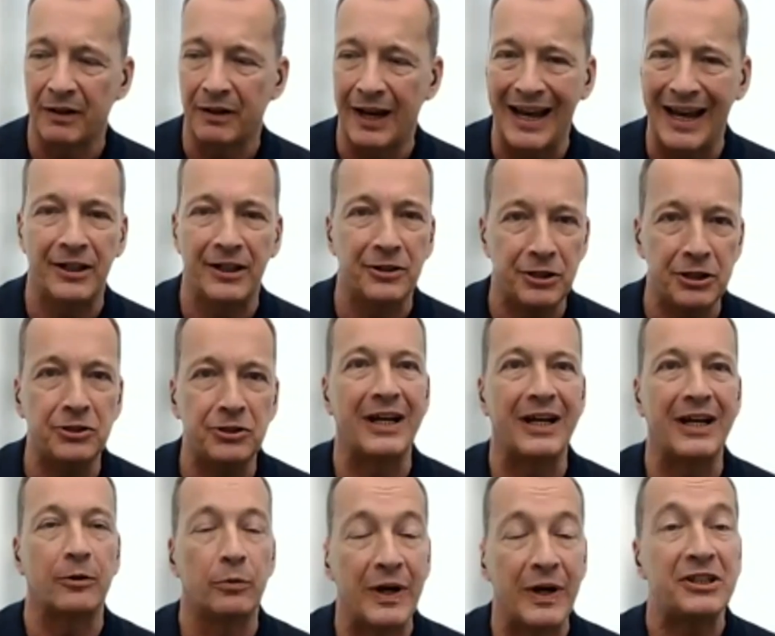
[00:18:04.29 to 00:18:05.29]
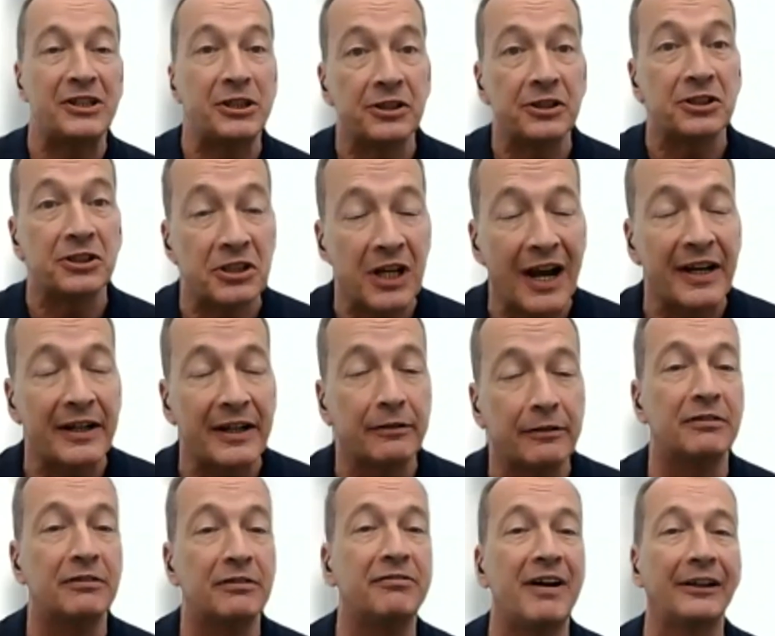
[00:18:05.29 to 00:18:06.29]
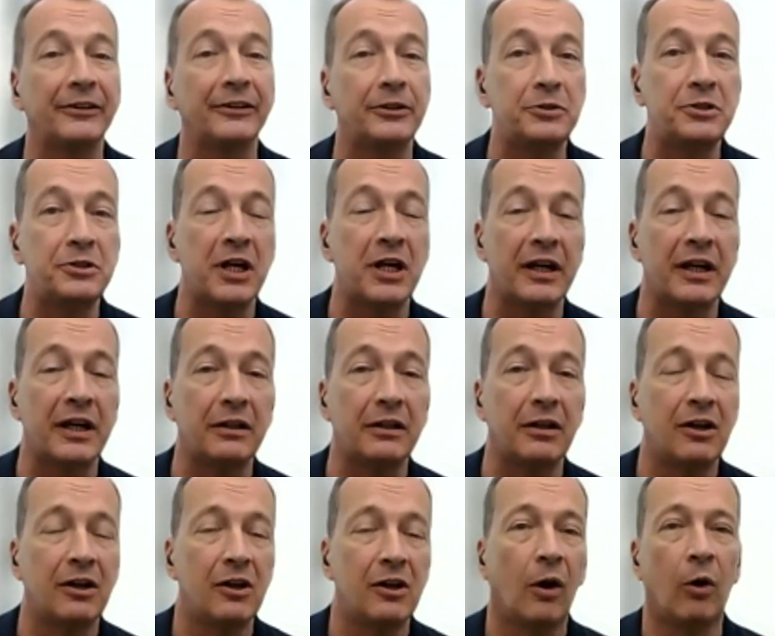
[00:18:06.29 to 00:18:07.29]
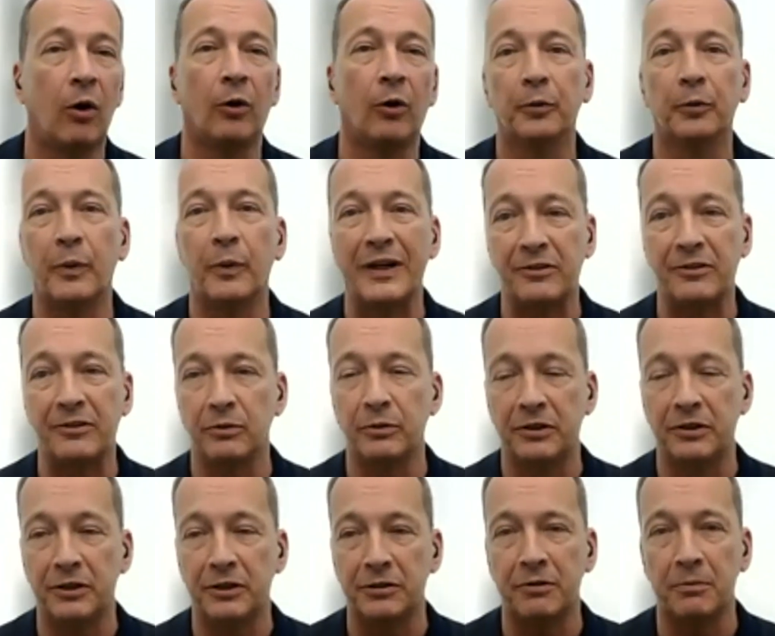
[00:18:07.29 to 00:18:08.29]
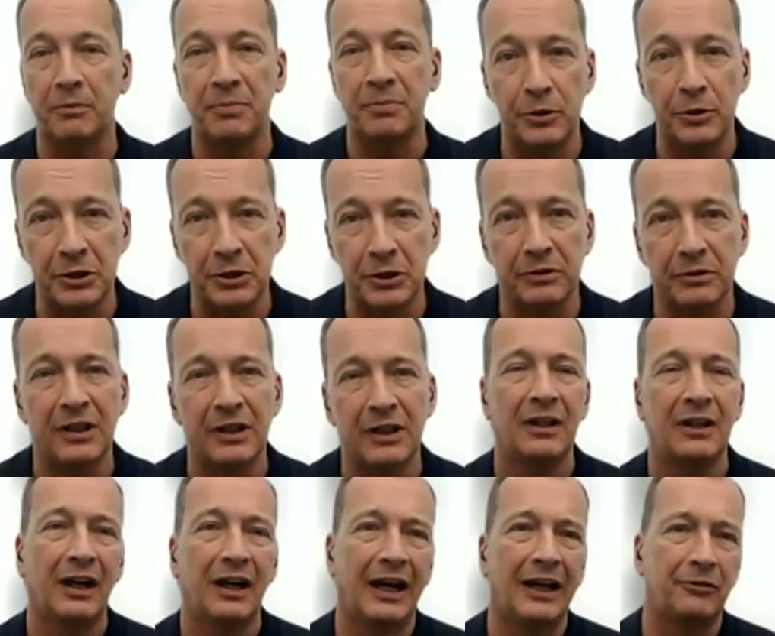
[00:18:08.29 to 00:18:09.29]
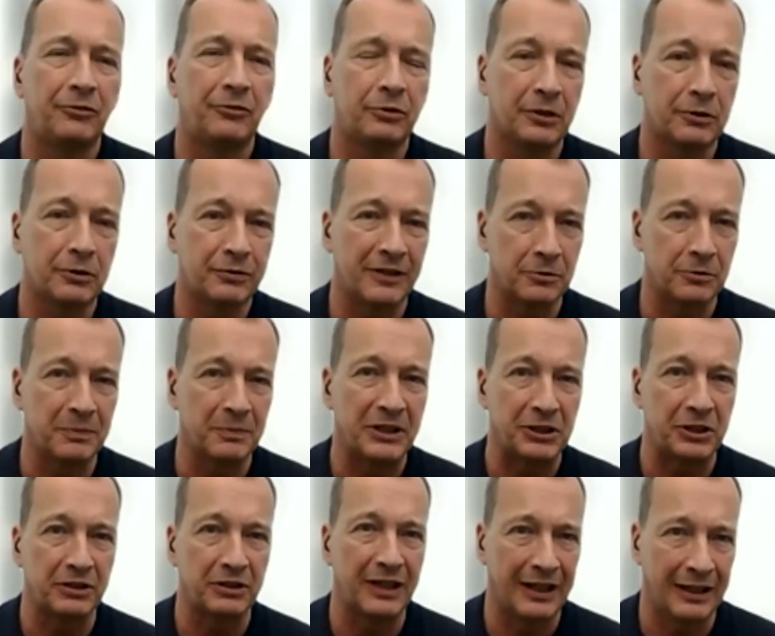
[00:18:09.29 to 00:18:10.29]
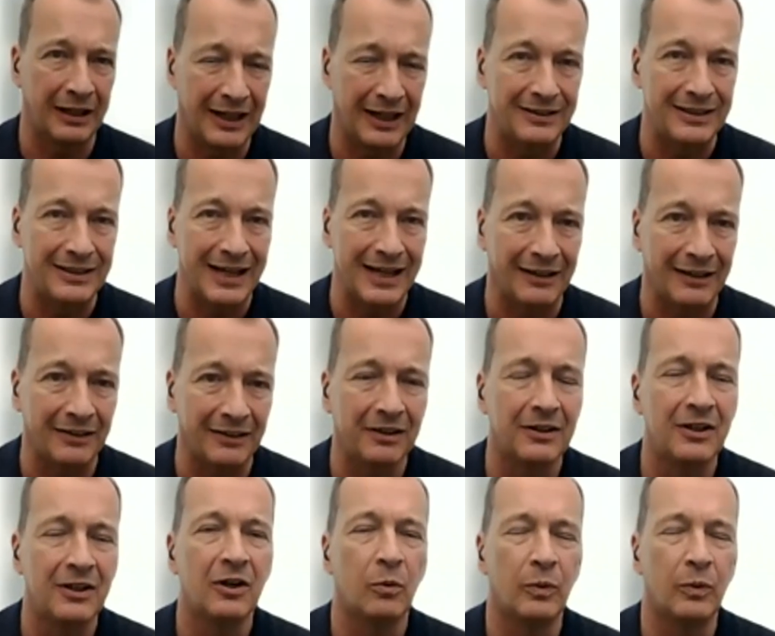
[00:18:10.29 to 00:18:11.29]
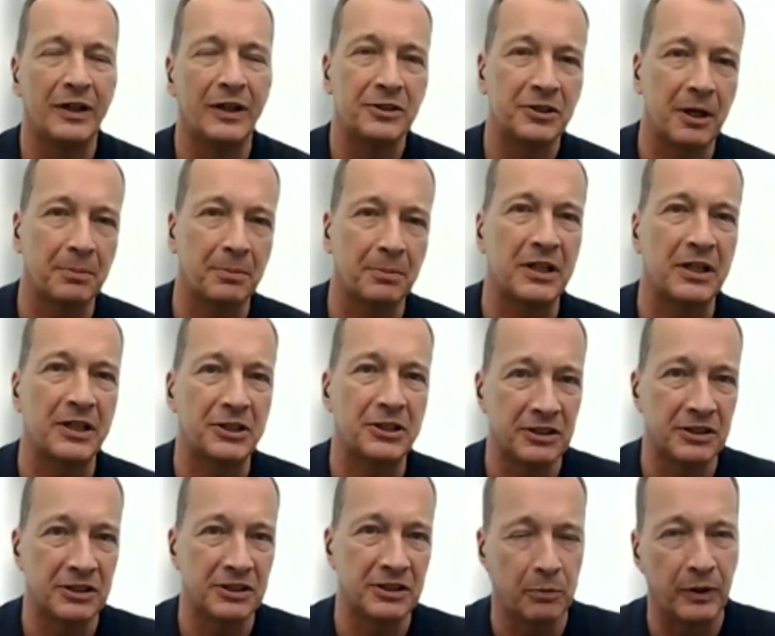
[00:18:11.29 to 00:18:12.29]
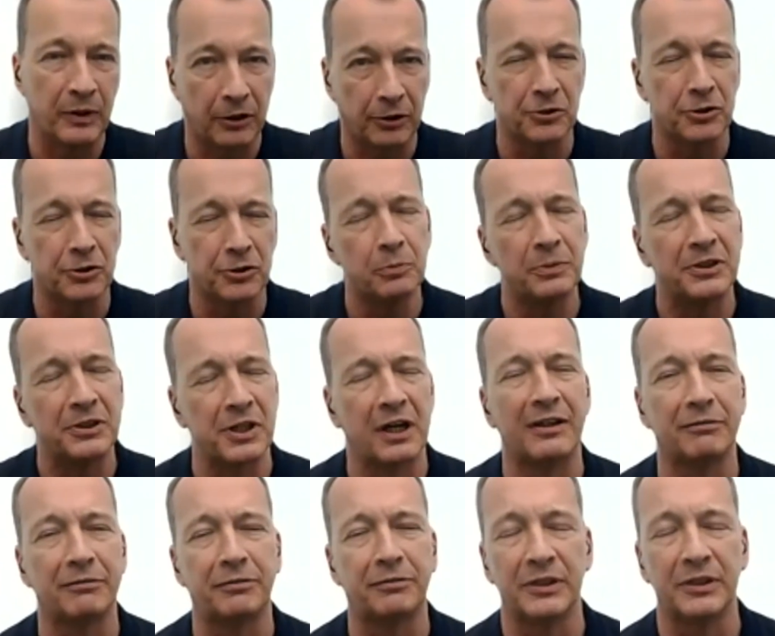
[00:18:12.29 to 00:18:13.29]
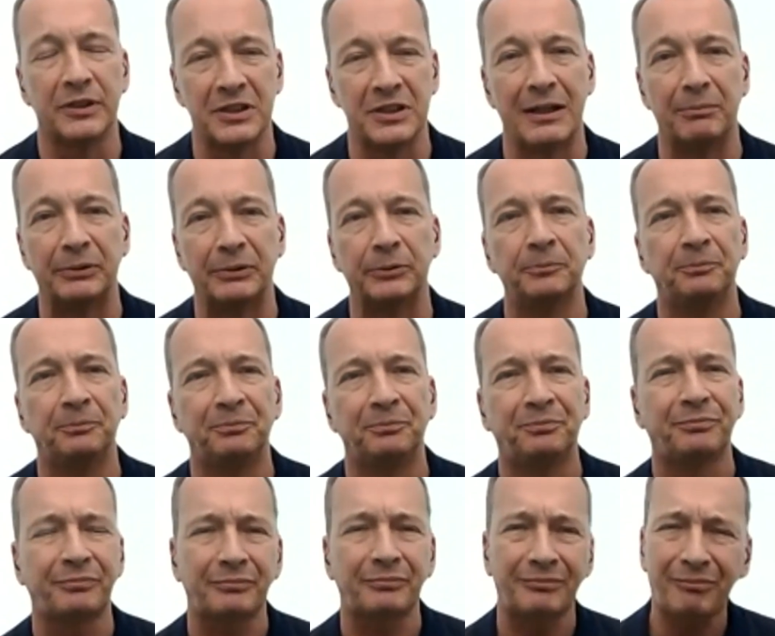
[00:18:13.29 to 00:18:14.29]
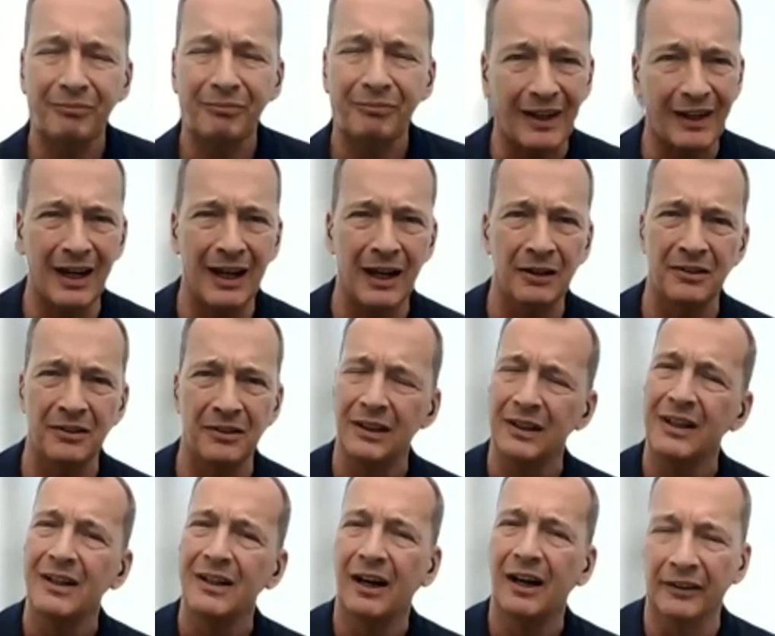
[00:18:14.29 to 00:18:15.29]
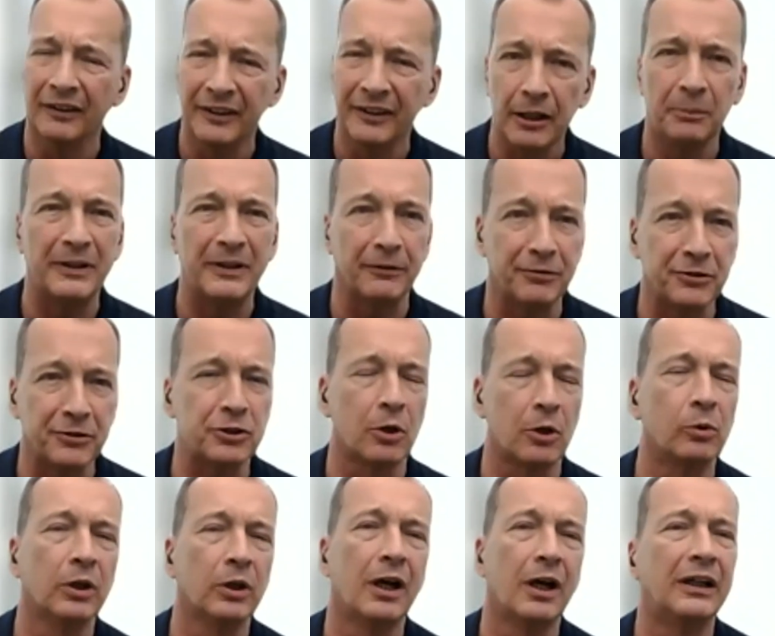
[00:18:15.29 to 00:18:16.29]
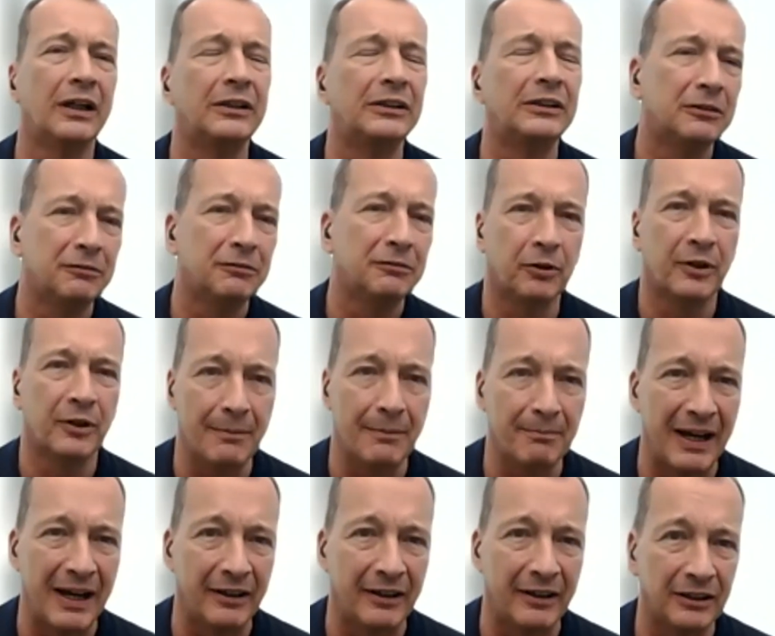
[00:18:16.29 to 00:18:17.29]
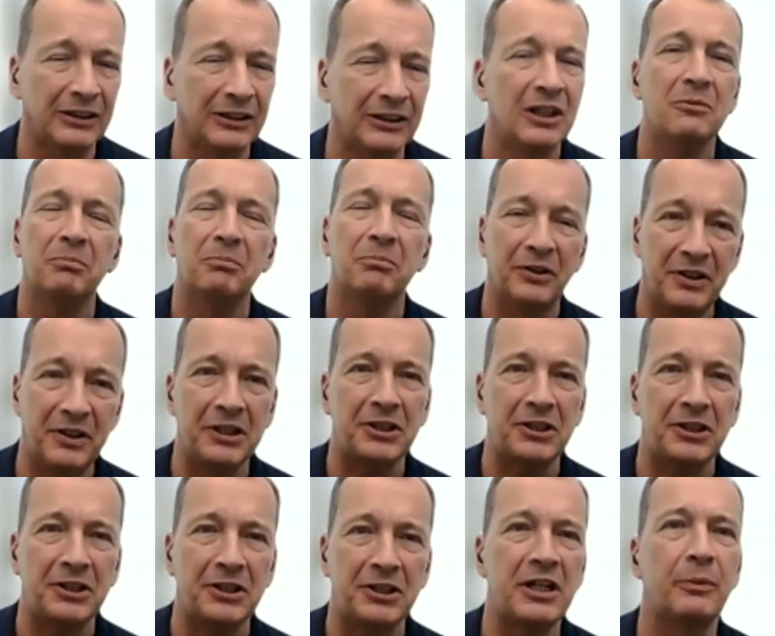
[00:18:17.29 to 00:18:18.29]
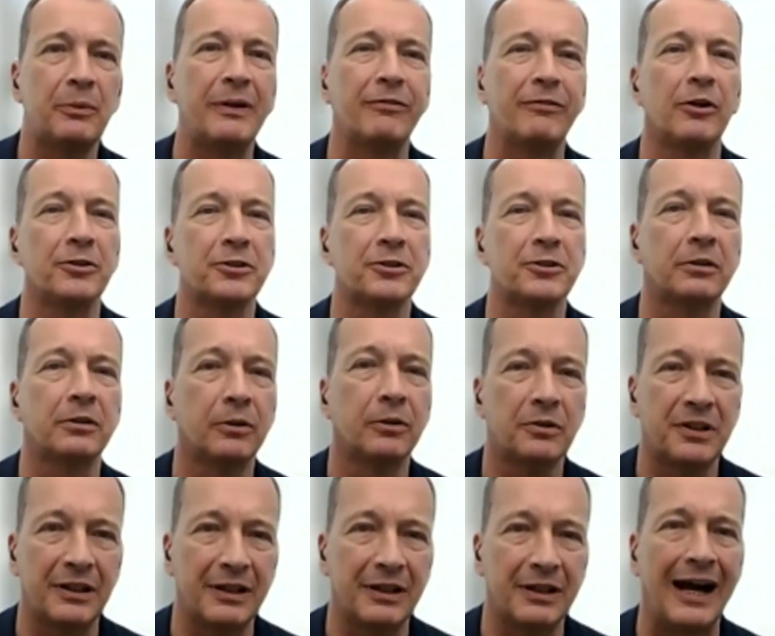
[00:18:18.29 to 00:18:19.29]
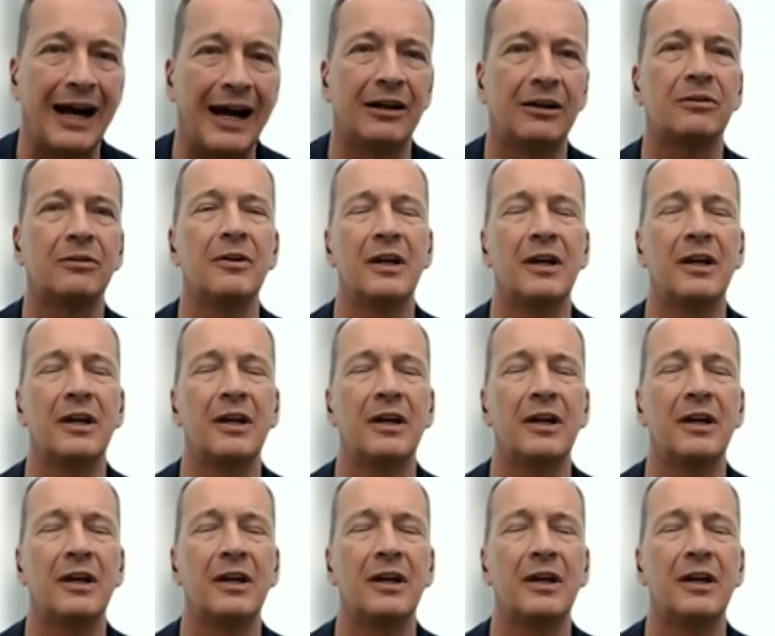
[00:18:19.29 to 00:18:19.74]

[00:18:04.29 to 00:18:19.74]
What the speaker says: energy generation side of the value chain, all the way to the distribution and to the transmission, and at the end where substations and where consumers are, for example, and a little bit of solar for that matter. But this year we've also looked at how